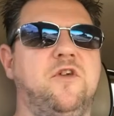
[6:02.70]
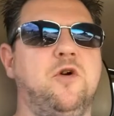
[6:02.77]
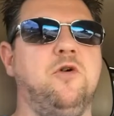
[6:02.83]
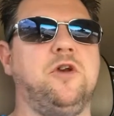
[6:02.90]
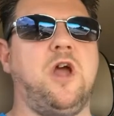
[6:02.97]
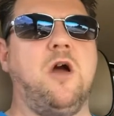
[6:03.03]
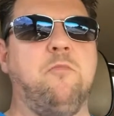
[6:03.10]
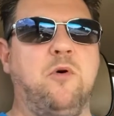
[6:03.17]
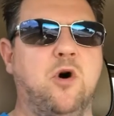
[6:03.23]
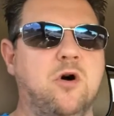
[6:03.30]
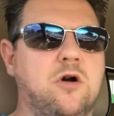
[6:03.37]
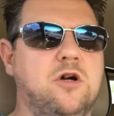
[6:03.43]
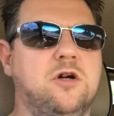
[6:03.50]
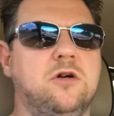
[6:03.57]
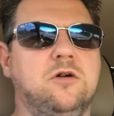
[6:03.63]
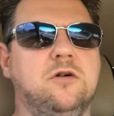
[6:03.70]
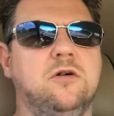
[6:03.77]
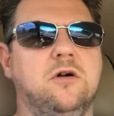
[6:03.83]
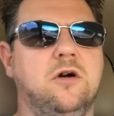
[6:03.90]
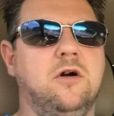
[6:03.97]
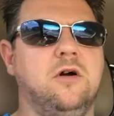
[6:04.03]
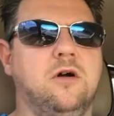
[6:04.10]
the audiobook,
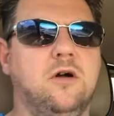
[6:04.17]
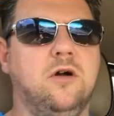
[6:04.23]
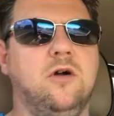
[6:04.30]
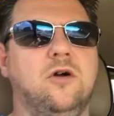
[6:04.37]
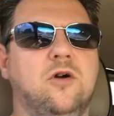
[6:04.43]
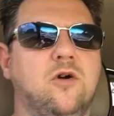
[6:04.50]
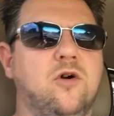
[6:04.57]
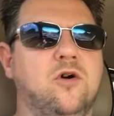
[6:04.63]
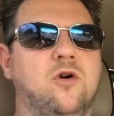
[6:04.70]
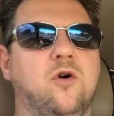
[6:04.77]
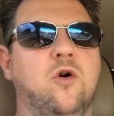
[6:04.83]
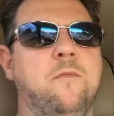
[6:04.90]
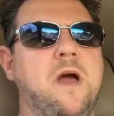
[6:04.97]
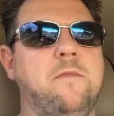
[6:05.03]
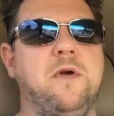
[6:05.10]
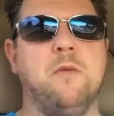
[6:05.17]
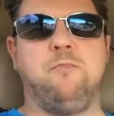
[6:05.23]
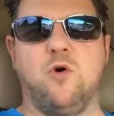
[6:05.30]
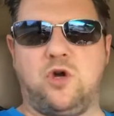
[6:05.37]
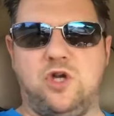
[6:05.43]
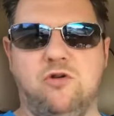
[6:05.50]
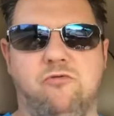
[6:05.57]
or maybe a
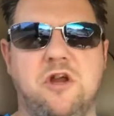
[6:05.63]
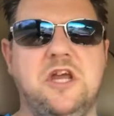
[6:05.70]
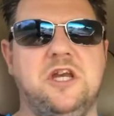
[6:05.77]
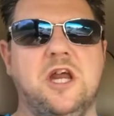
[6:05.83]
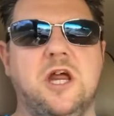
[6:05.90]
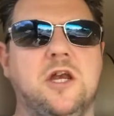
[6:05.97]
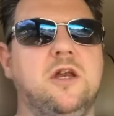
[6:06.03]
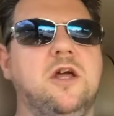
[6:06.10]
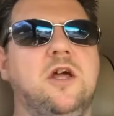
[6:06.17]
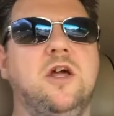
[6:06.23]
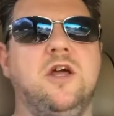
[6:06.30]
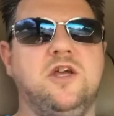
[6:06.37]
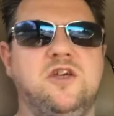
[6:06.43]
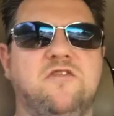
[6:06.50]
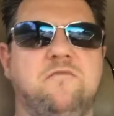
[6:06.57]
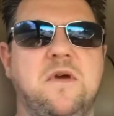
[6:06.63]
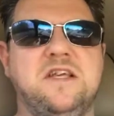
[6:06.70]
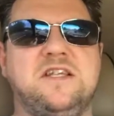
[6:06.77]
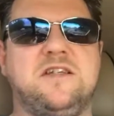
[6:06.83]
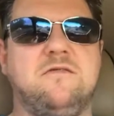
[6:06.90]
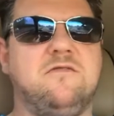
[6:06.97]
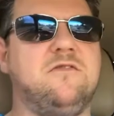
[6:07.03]
book you're reading. You've
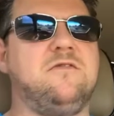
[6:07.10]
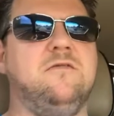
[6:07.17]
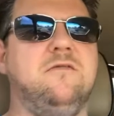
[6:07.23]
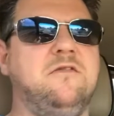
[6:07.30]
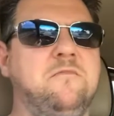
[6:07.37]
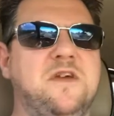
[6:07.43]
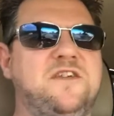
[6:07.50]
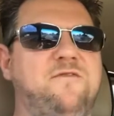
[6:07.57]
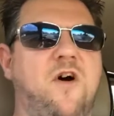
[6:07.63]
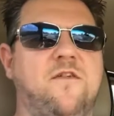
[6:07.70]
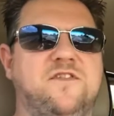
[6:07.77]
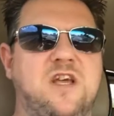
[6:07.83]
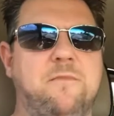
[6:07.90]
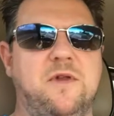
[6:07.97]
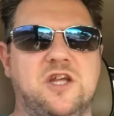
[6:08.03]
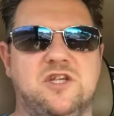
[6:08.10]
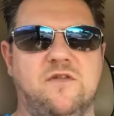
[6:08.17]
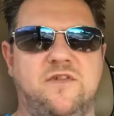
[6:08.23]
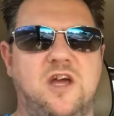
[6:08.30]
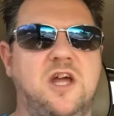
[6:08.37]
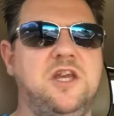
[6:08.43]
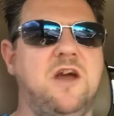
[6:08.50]
missed 5-10 minutes
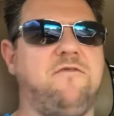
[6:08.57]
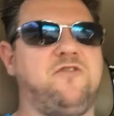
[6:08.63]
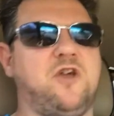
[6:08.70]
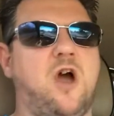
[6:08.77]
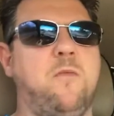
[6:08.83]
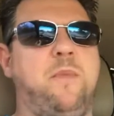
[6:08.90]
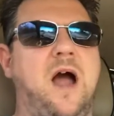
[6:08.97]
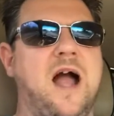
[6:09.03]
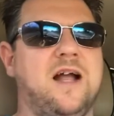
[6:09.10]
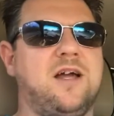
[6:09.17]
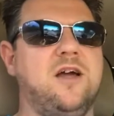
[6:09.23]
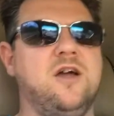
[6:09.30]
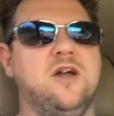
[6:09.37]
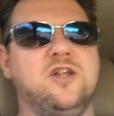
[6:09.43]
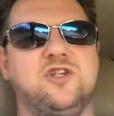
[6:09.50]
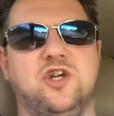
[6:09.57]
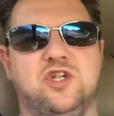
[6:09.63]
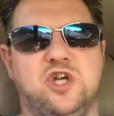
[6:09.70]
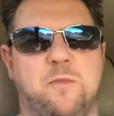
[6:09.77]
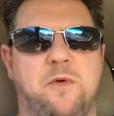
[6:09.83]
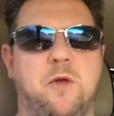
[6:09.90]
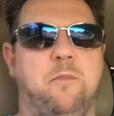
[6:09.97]
of it, and you have to go back to the
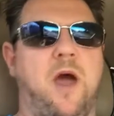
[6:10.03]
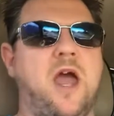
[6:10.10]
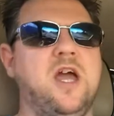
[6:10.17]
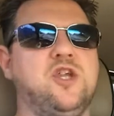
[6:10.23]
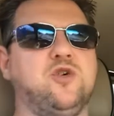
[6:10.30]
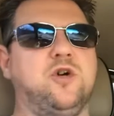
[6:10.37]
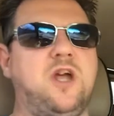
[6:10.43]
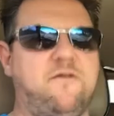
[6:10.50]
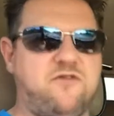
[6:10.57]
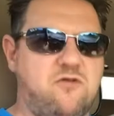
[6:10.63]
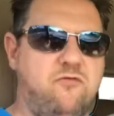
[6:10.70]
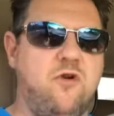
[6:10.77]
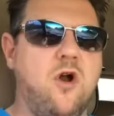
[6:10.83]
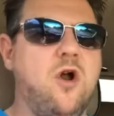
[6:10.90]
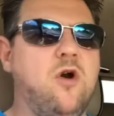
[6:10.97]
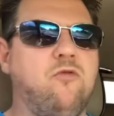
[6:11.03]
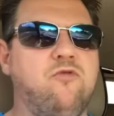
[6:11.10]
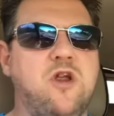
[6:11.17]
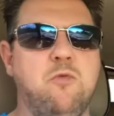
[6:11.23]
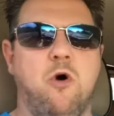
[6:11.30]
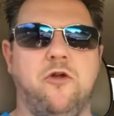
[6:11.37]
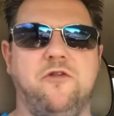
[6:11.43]
top of the page, or you have to
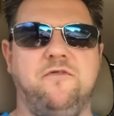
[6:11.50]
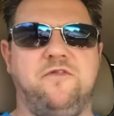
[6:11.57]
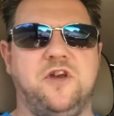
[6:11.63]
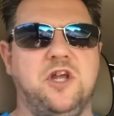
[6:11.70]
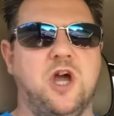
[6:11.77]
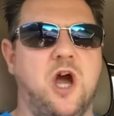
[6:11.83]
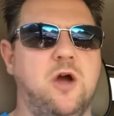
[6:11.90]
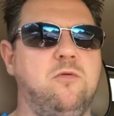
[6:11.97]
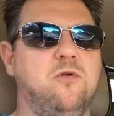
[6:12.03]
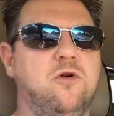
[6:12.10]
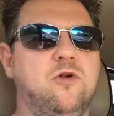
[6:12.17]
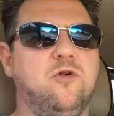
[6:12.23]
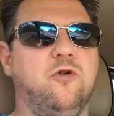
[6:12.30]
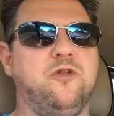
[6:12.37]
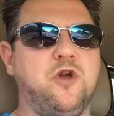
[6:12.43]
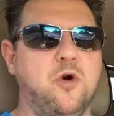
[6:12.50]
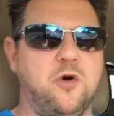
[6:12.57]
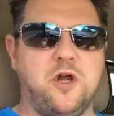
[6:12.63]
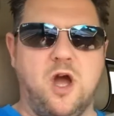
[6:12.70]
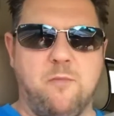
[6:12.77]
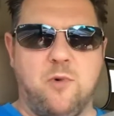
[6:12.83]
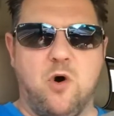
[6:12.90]
rewind the video or the
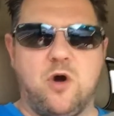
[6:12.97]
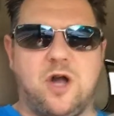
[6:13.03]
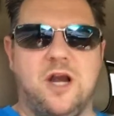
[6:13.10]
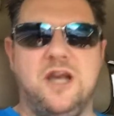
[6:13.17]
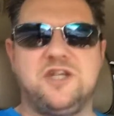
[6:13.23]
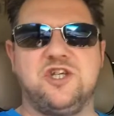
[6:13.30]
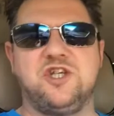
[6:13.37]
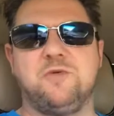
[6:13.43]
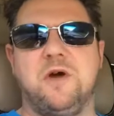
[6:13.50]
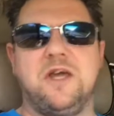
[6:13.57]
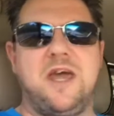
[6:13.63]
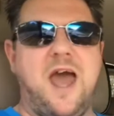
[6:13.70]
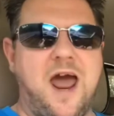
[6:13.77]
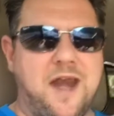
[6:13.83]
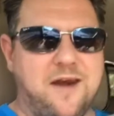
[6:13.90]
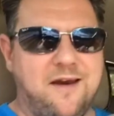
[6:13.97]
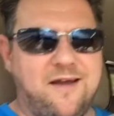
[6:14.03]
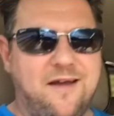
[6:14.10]
audiobook and listen to it again.